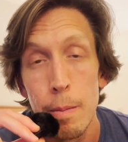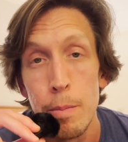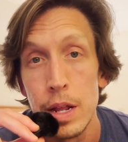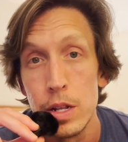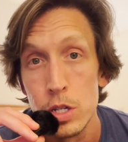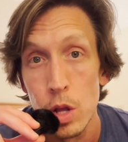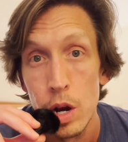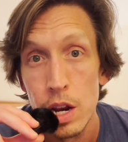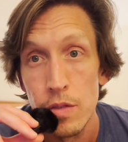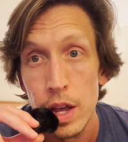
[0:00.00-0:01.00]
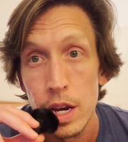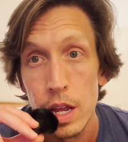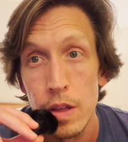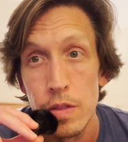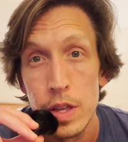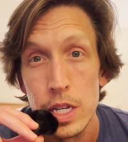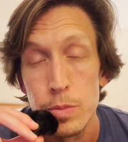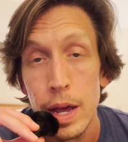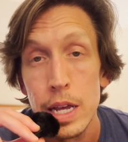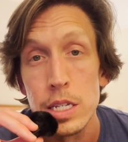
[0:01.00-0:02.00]
been slow to innovate in the
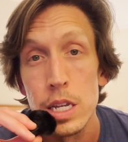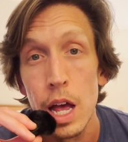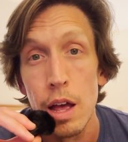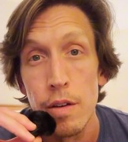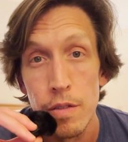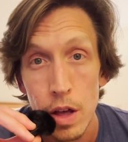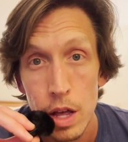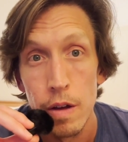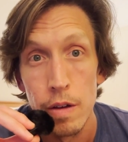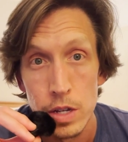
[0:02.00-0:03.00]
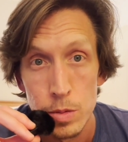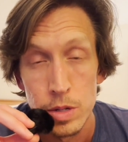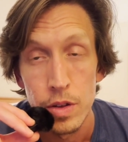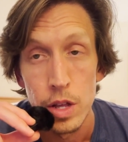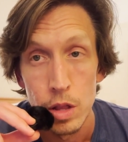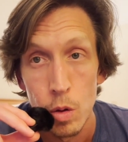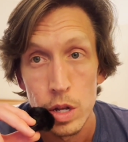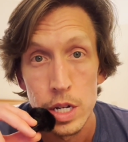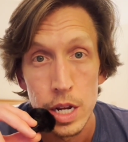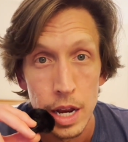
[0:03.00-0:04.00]
space of specifically
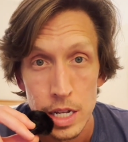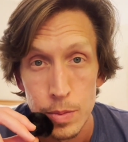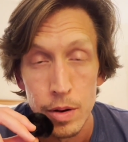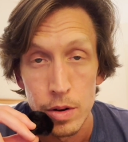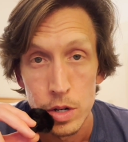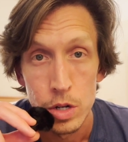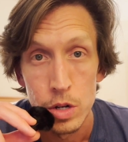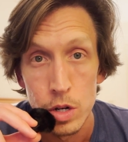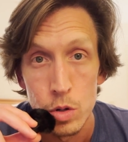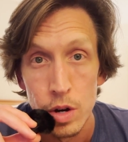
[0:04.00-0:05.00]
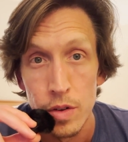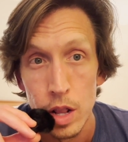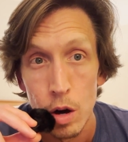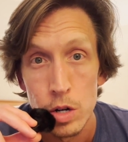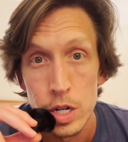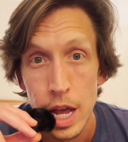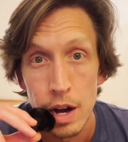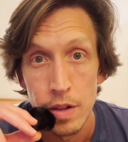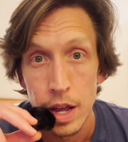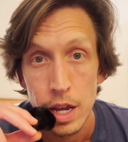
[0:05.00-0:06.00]
loyalty, and it's been driven largely out
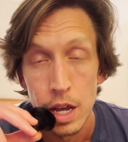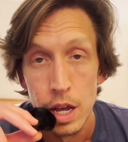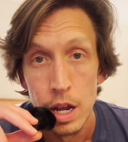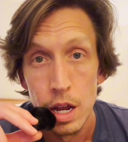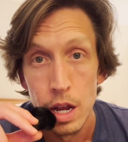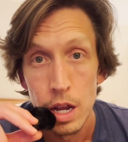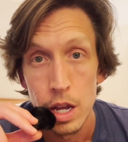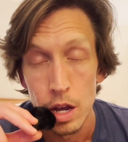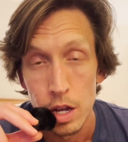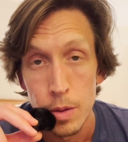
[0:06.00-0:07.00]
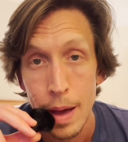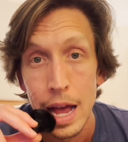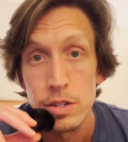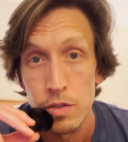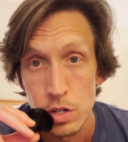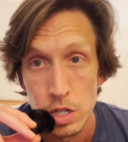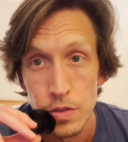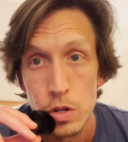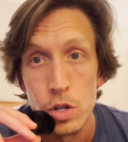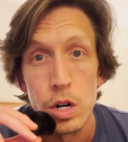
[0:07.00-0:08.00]
of like the past versus the
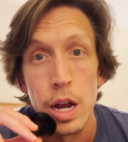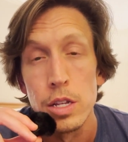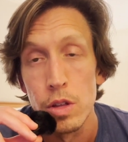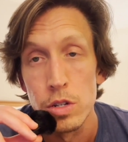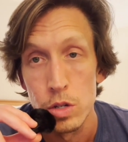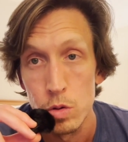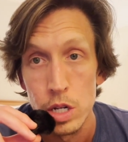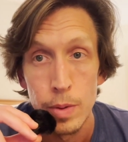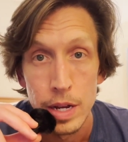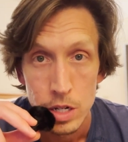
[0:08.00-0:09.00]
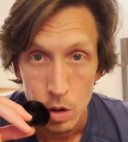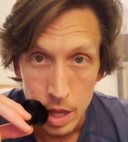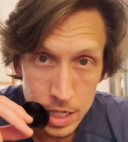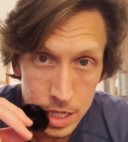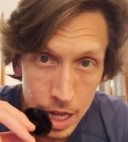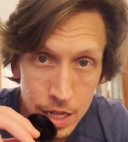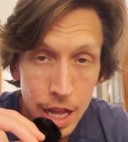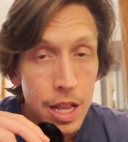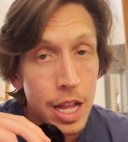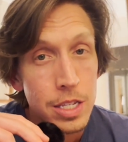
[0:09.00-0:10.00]
future. And so there's this real space to go,
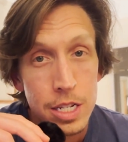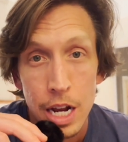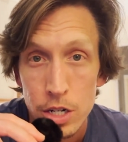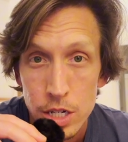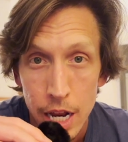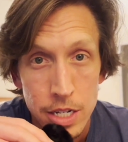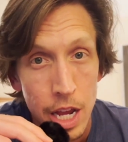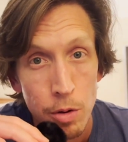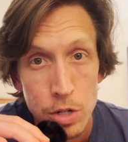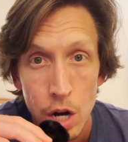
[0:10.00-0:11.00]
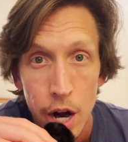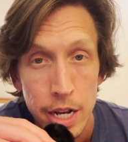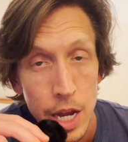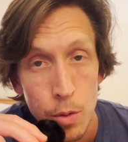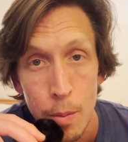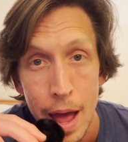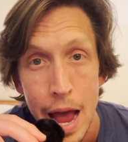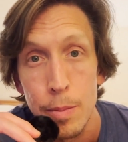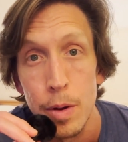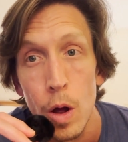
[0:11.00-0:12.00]
let's not just kind of say we're sorry and say we're
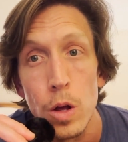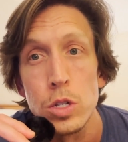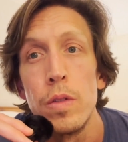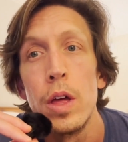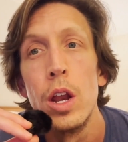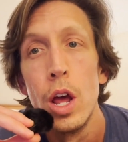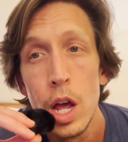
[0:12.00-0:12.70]
back, but also then